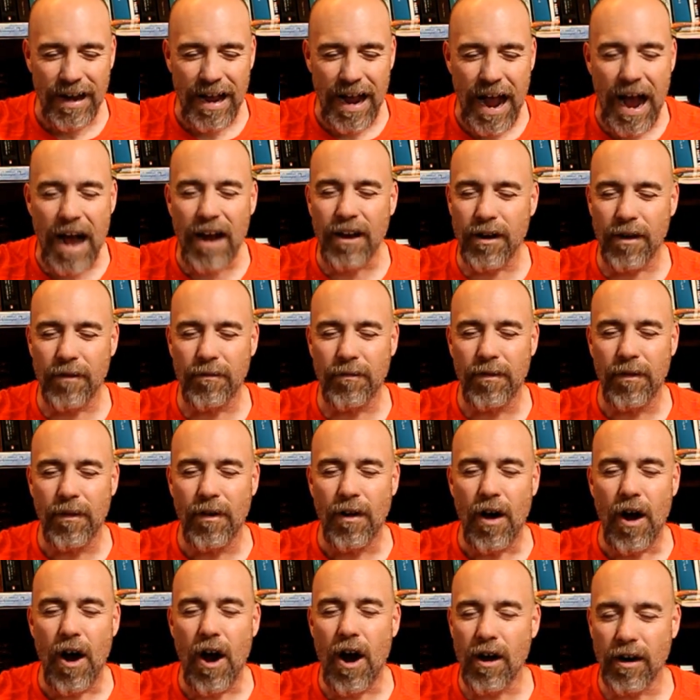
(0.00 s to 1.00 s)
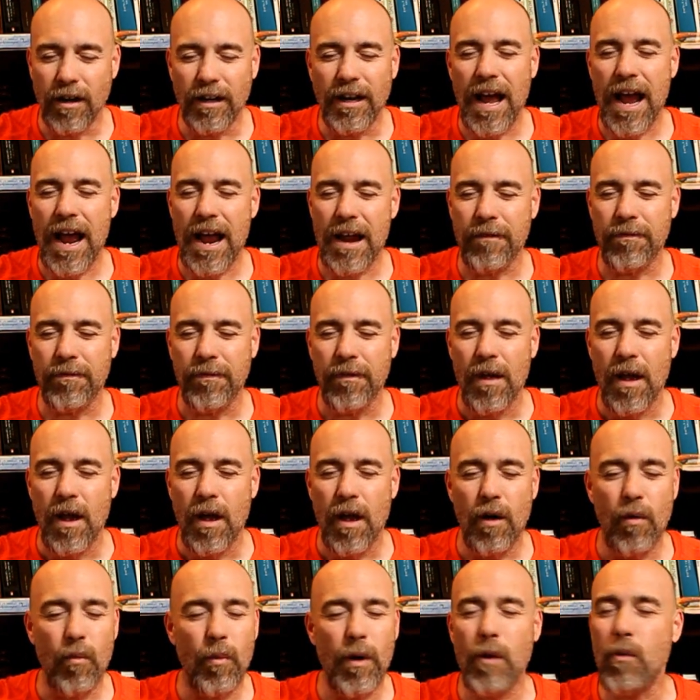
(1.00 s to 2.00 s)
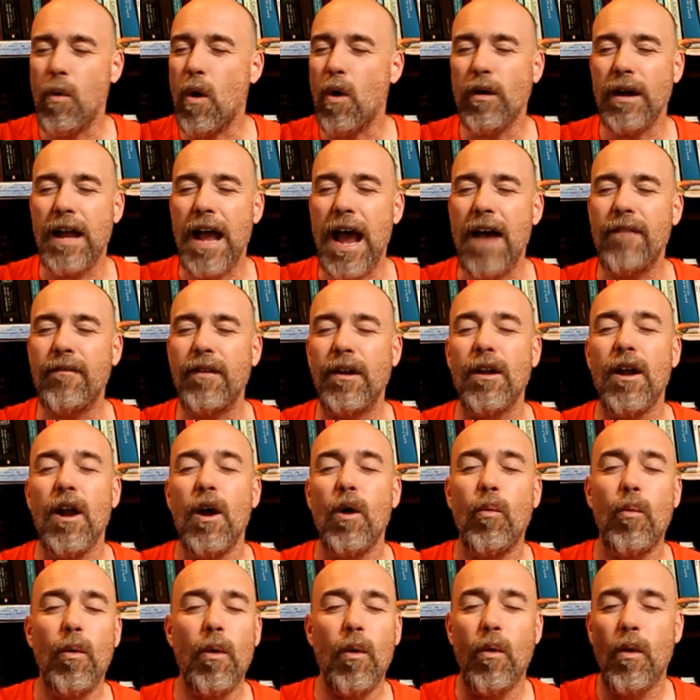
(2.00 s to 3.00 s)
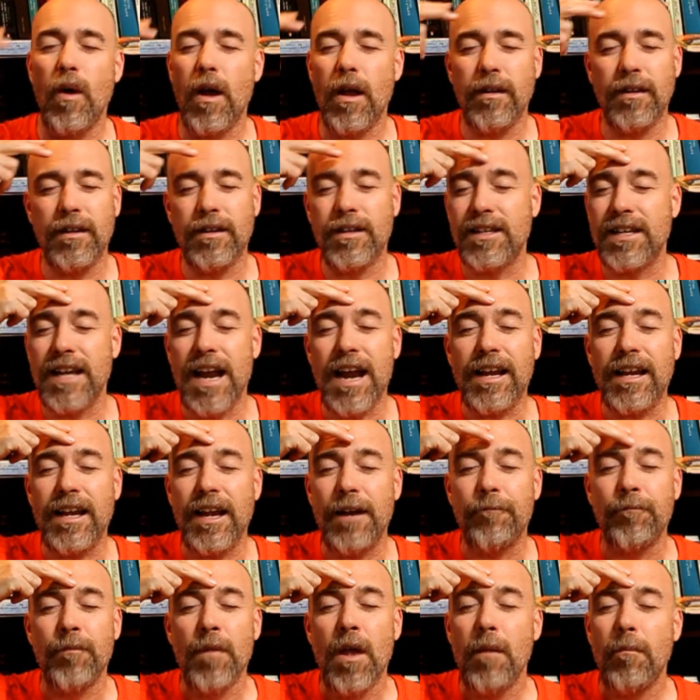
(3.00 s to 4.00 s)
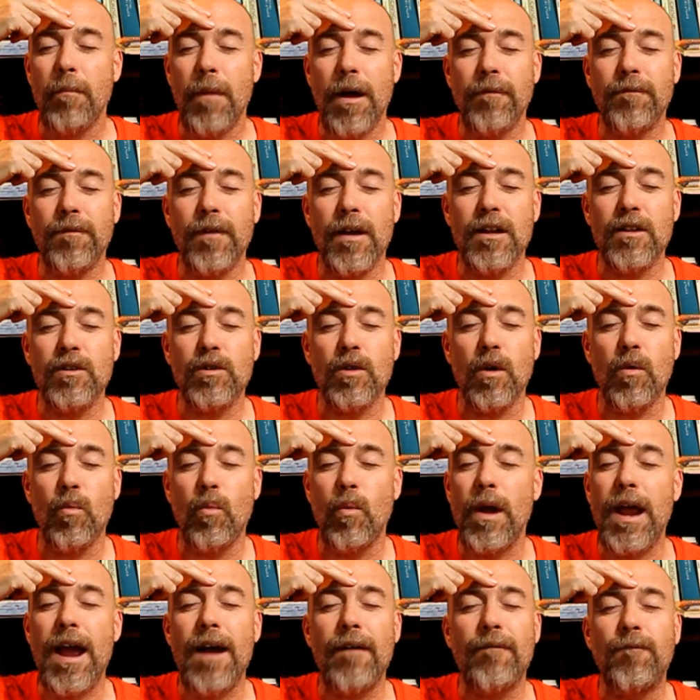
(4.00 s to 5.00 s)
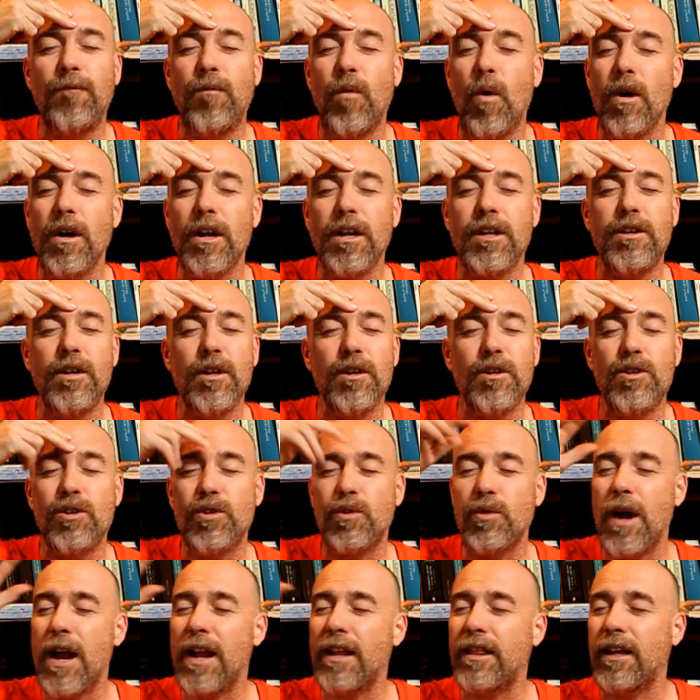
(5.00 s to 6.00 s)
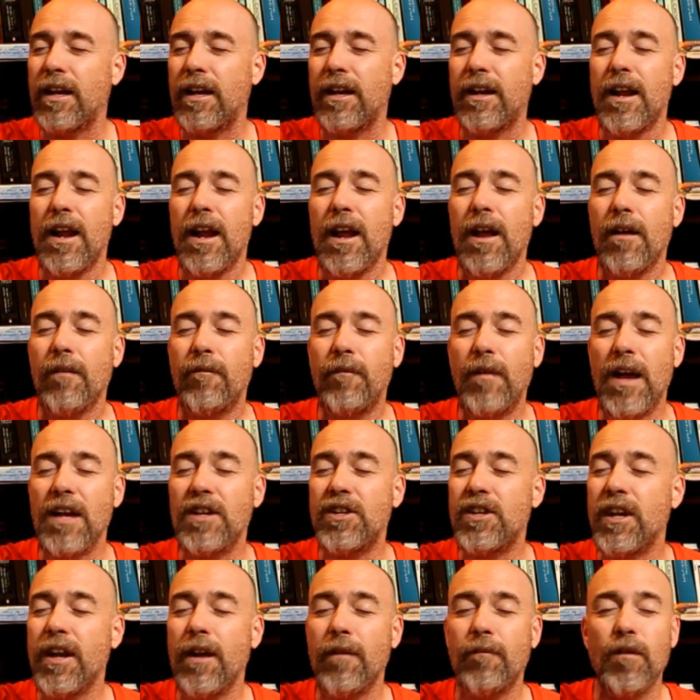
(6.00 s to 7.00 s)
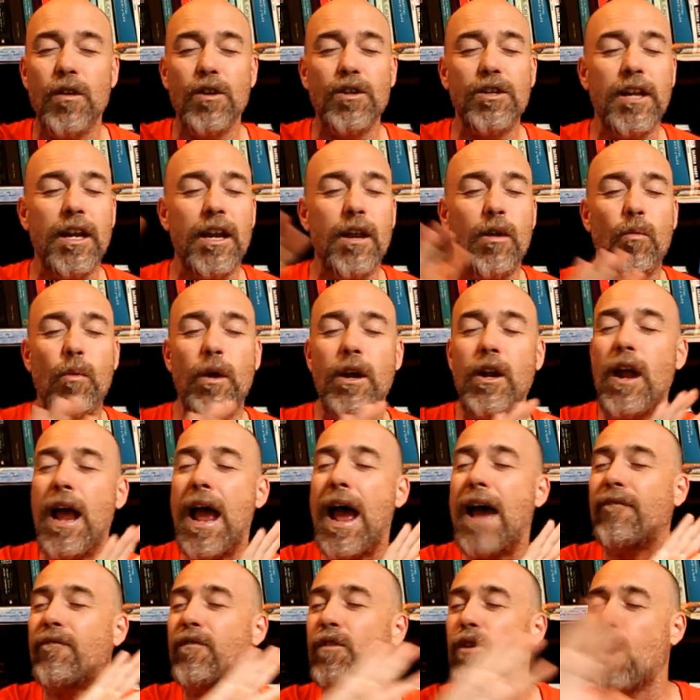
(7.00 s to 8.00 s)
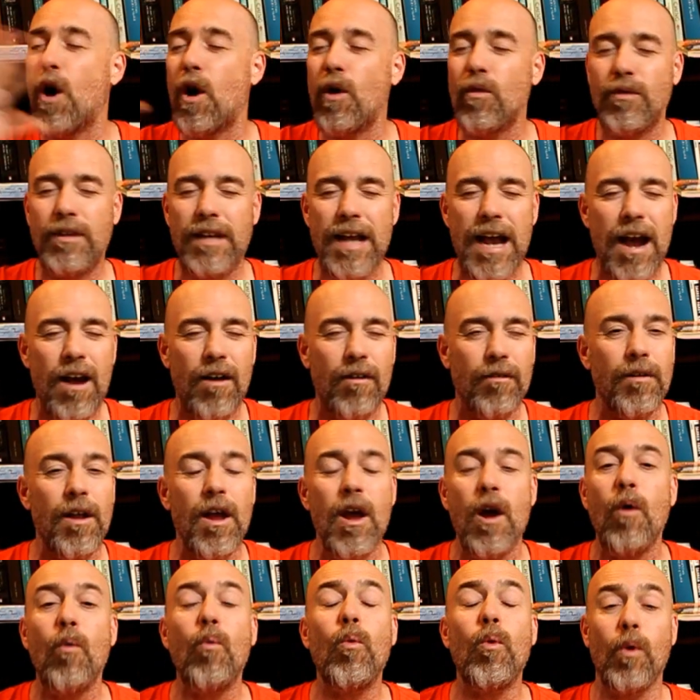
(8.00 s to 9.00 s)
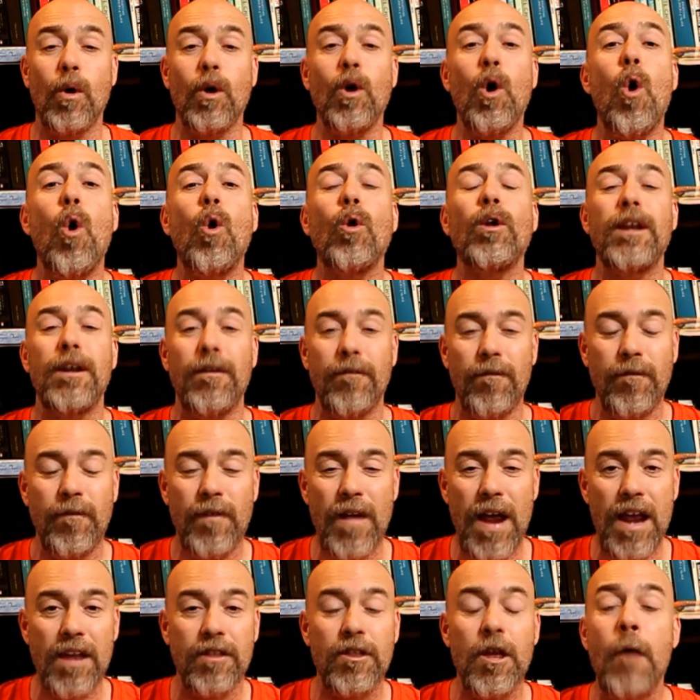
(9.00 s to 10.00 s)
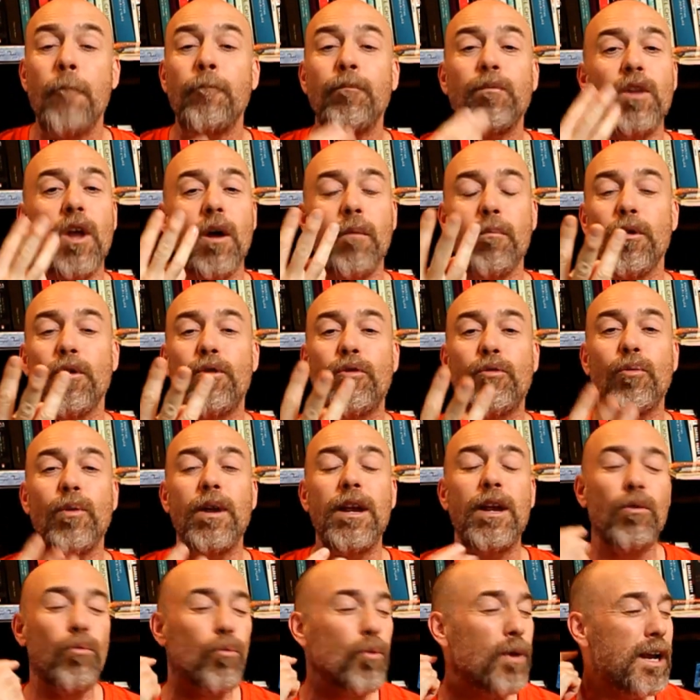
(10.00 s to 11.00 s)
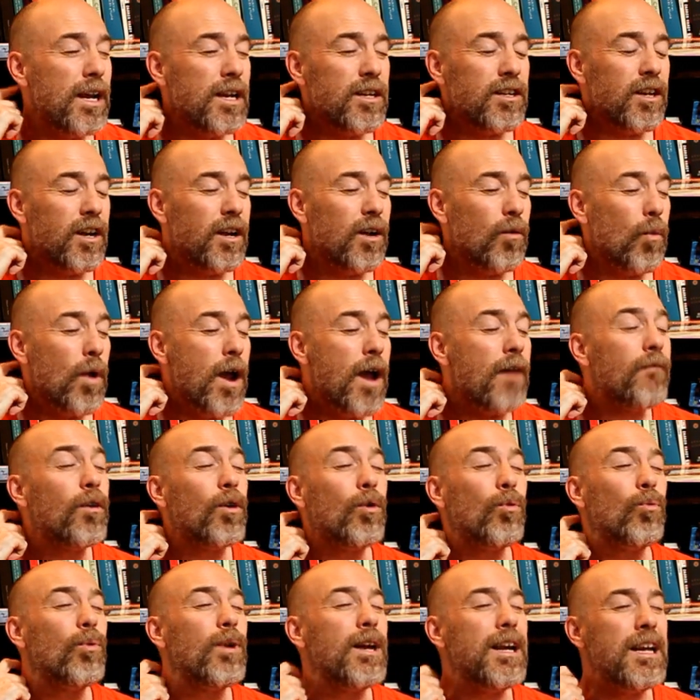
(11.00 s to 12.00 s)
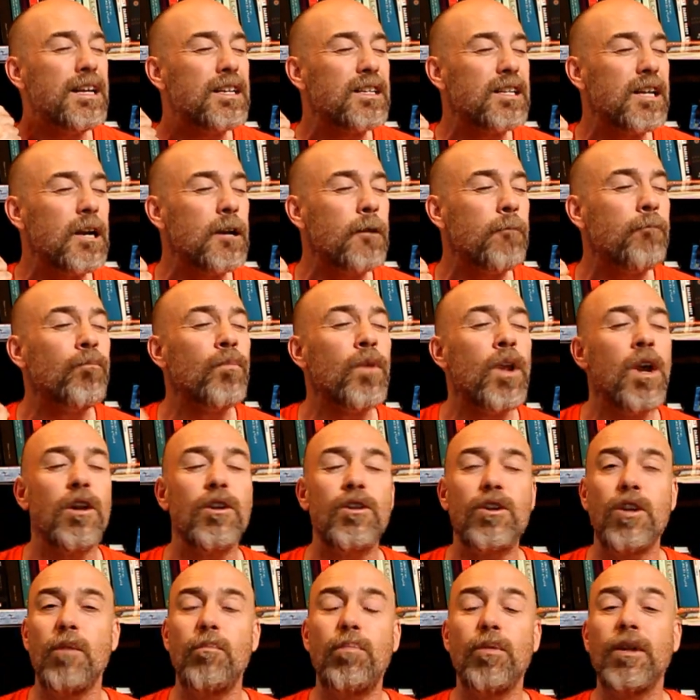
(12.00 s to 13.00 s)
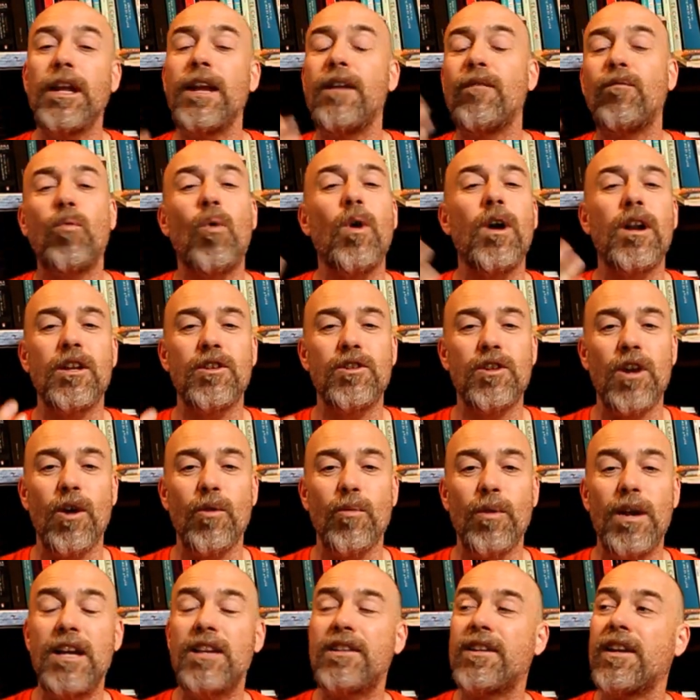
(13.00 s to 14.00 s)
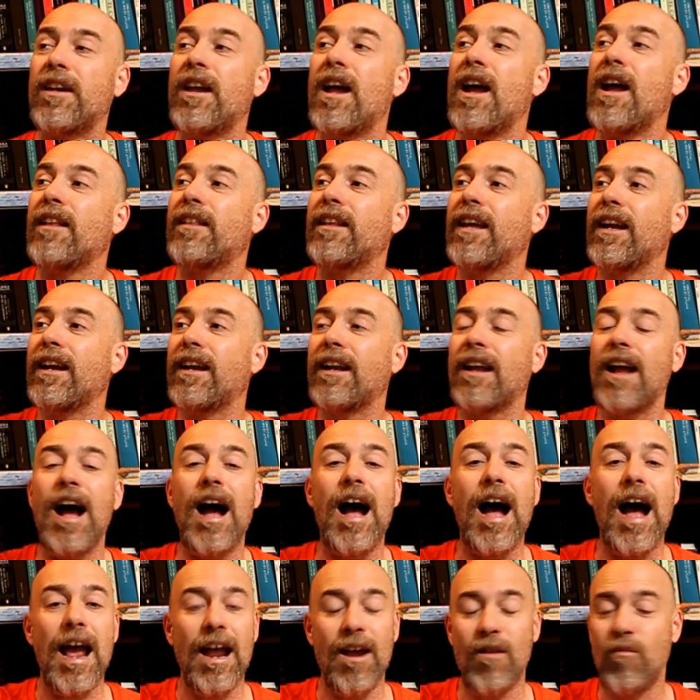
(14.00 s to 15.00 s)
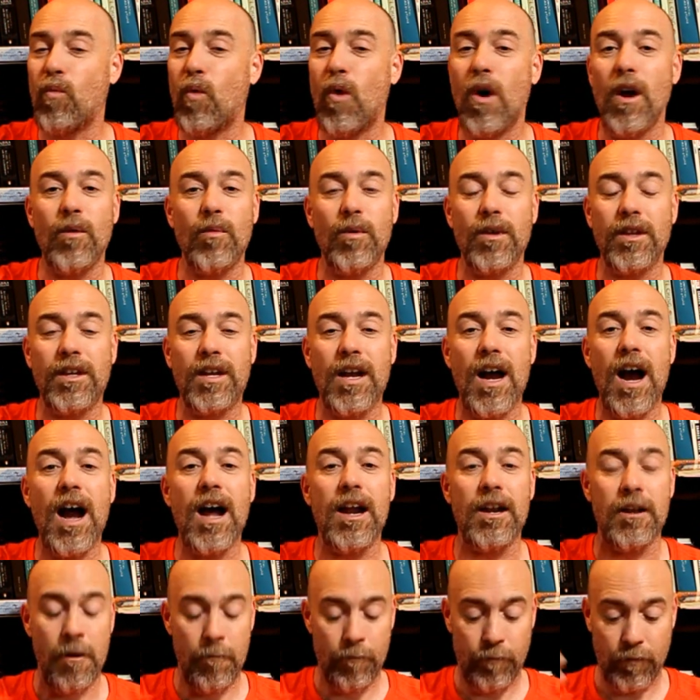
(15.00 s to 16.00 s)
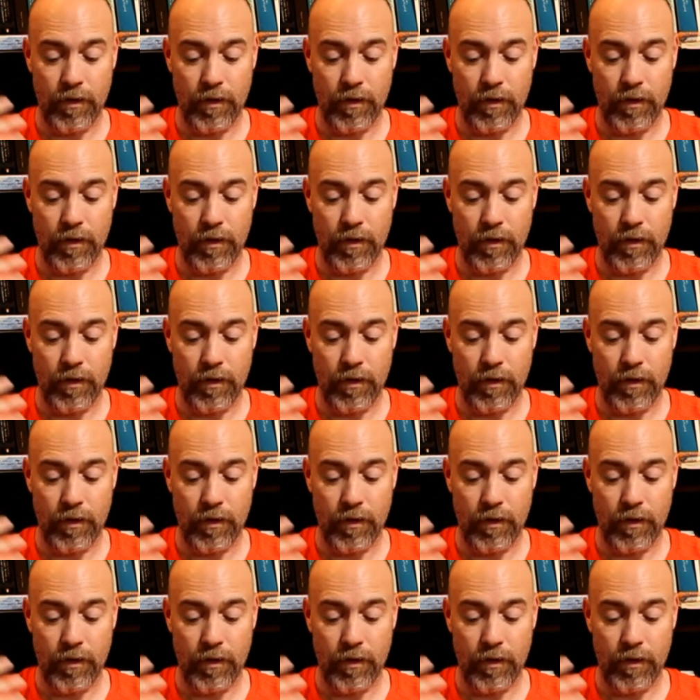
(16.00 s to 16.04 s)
out of our life. Uh, we won't have it. Second, my friends, we have fortitude, strength in facing adversity. We have no doubt. We're holding faith. Number three, reason. We have a reason to believe. What is our reason? That I am one with God.